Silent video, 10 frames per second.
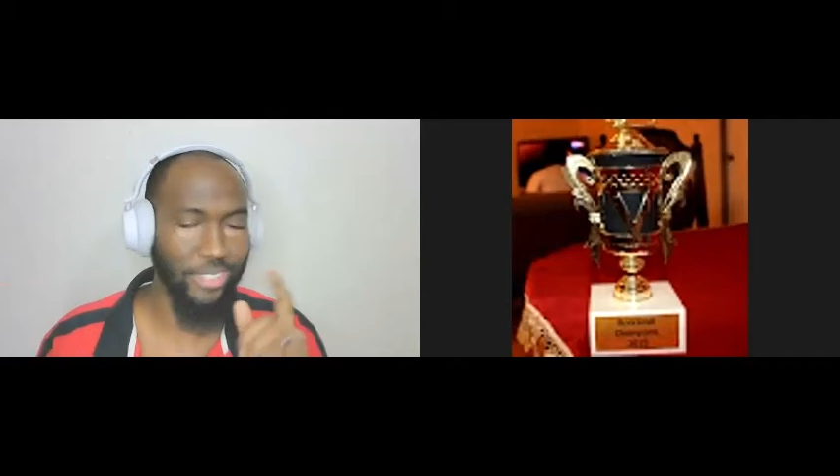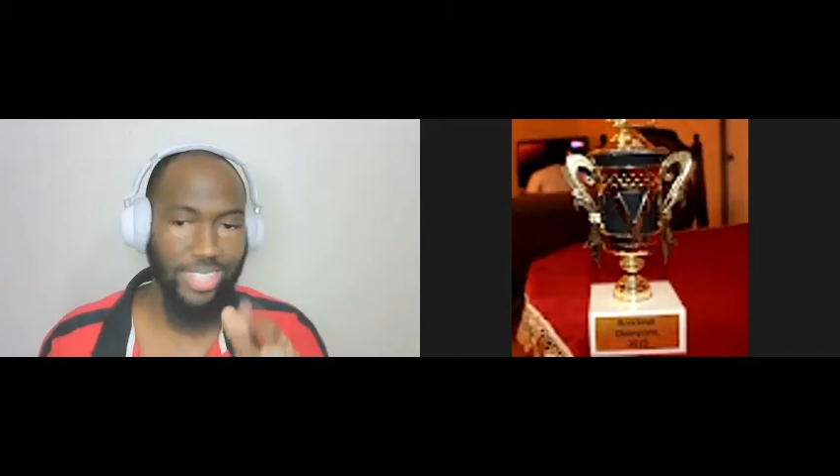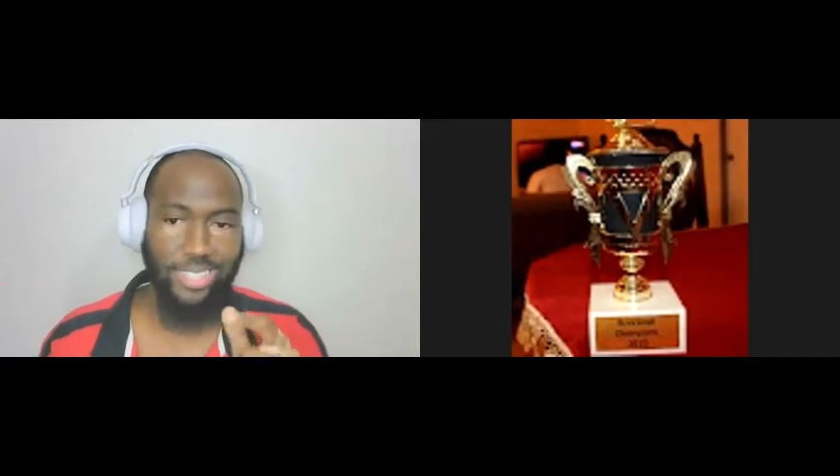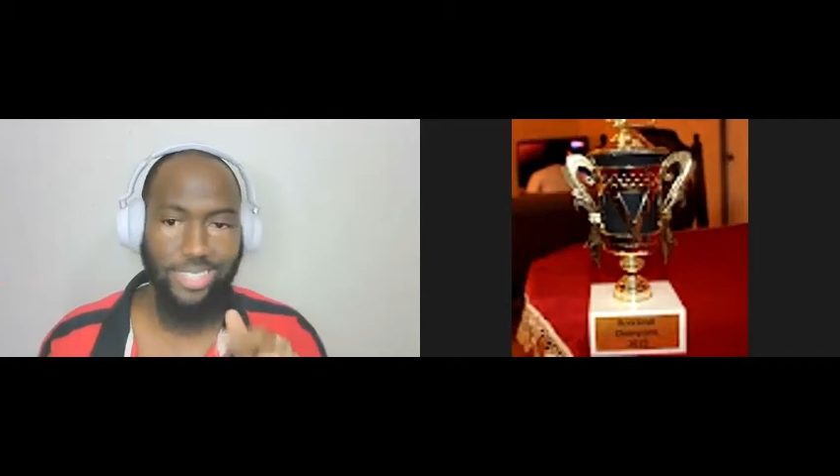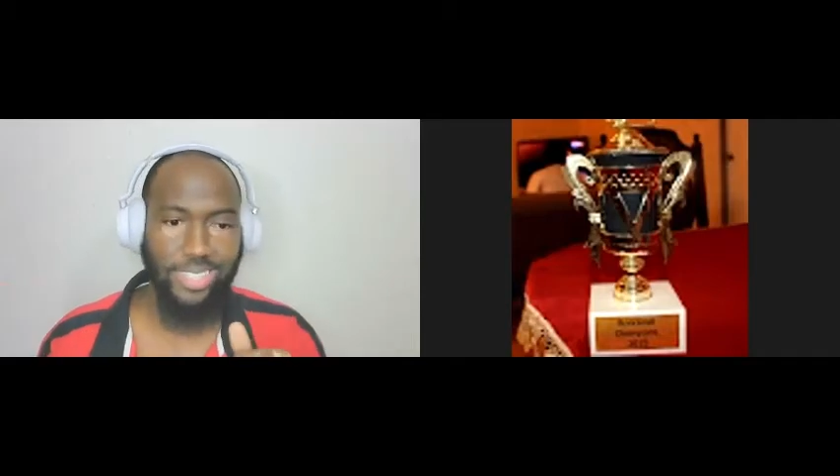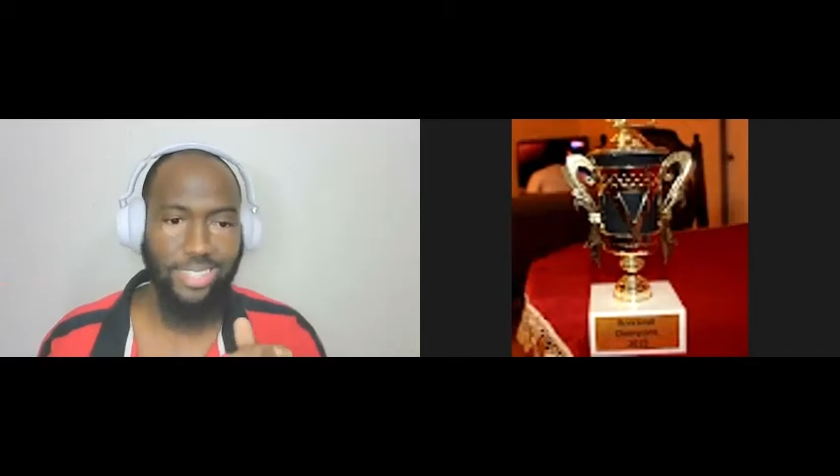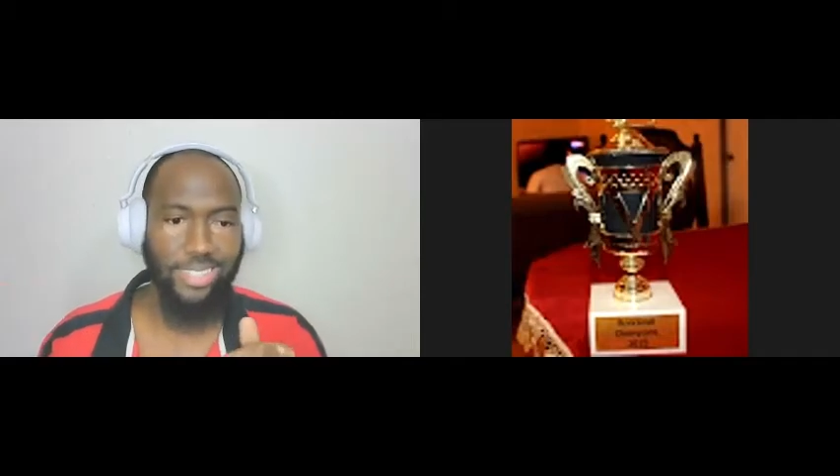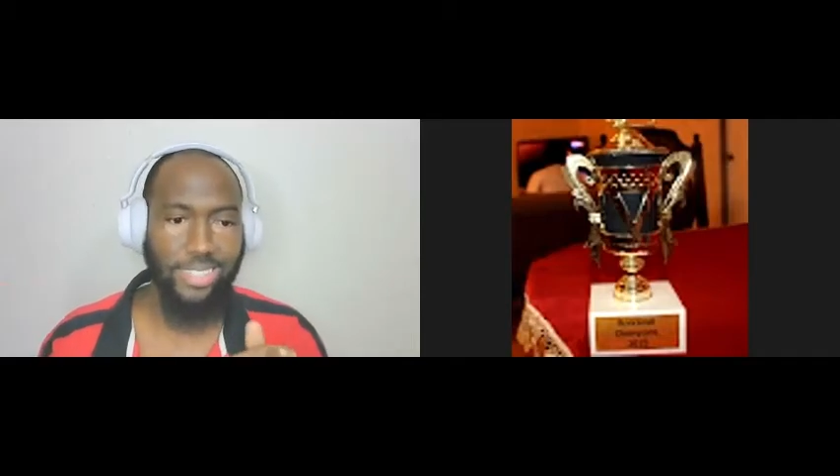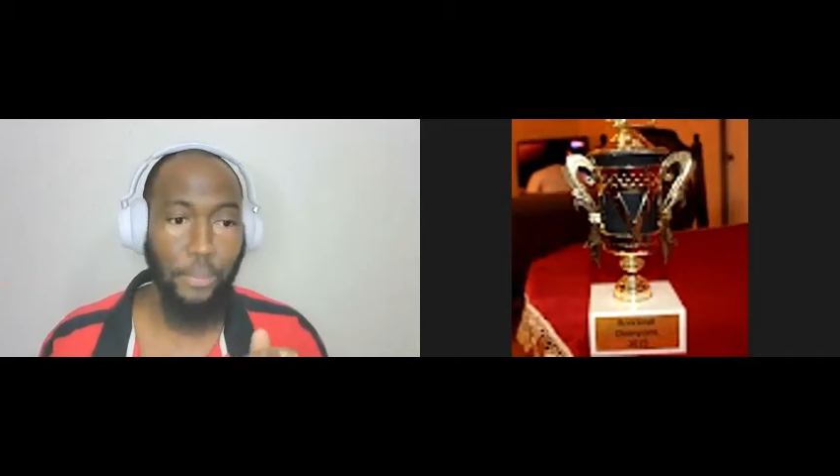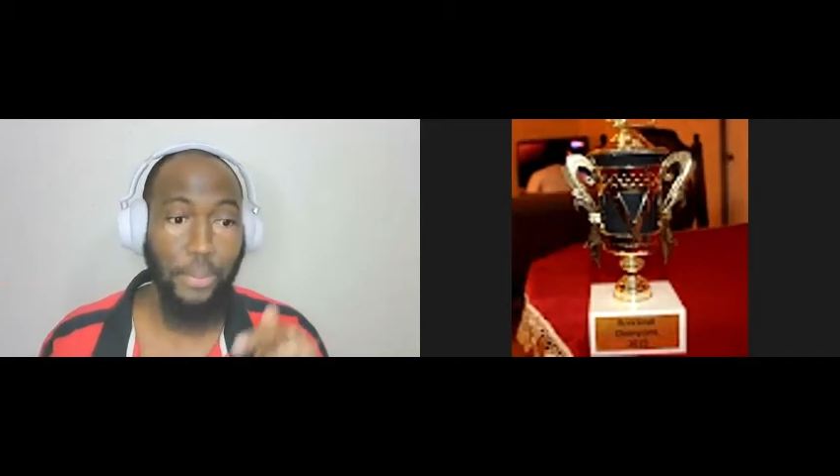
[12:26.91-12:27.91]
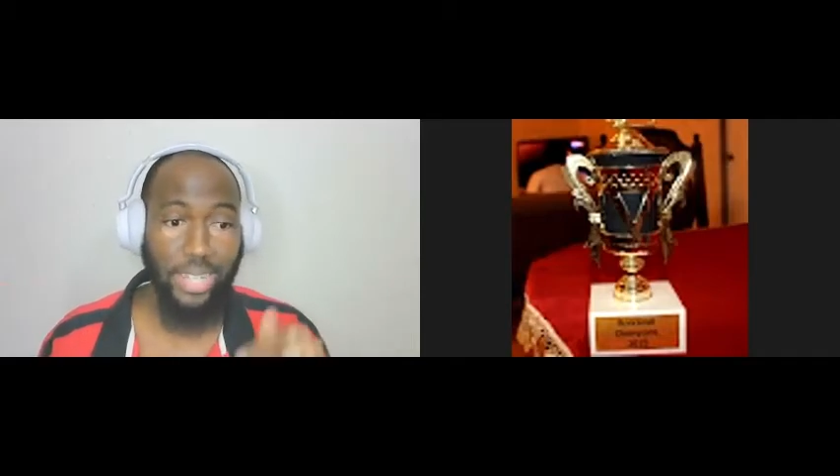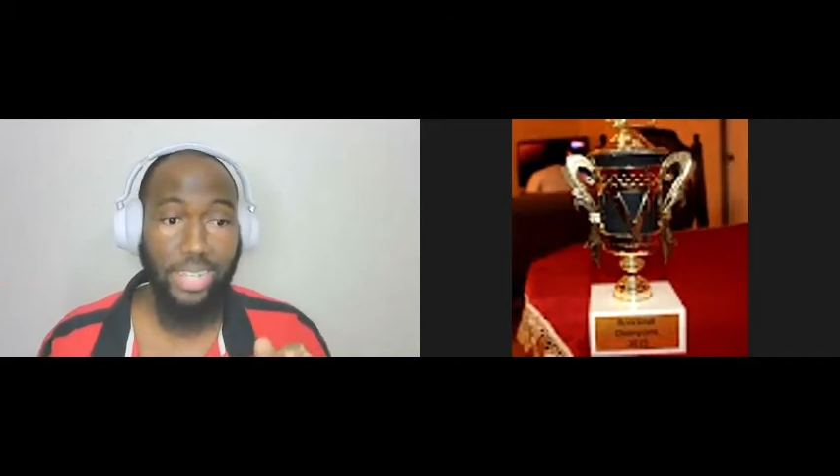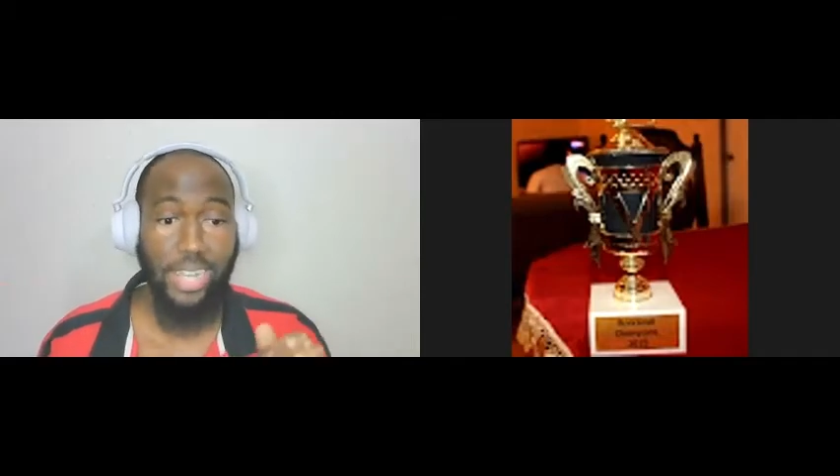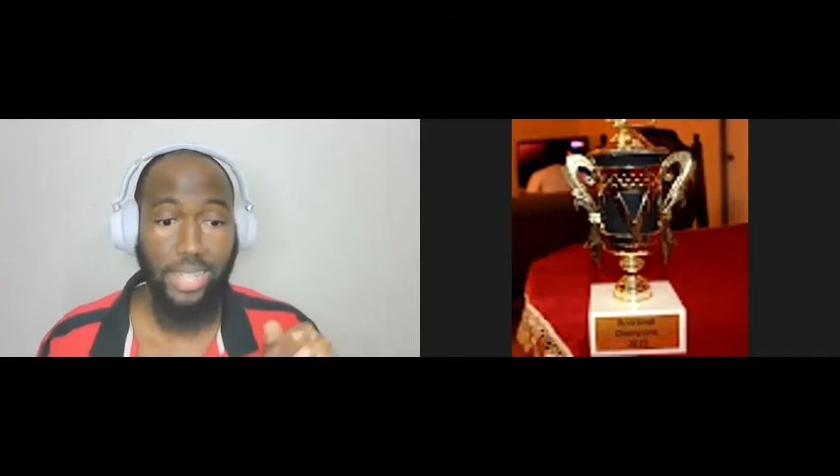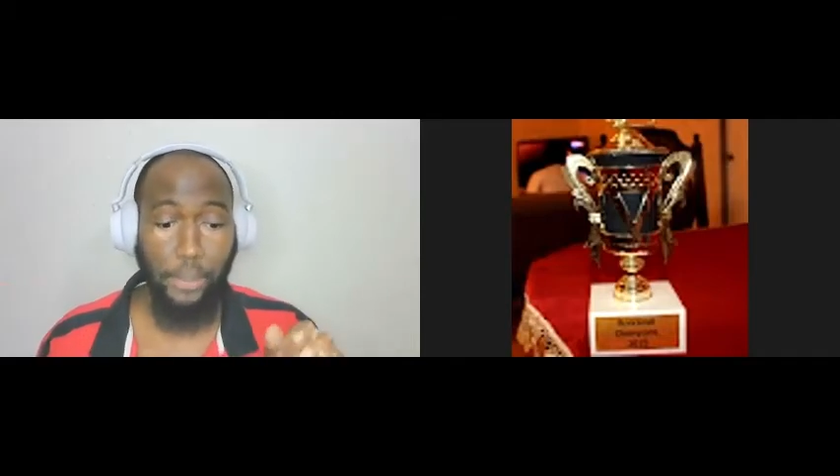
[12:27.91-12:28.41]
Listen,
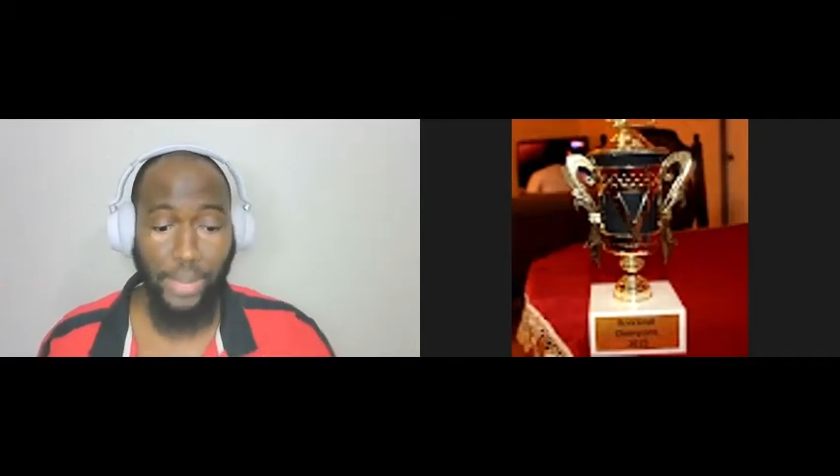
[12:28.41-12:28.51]
the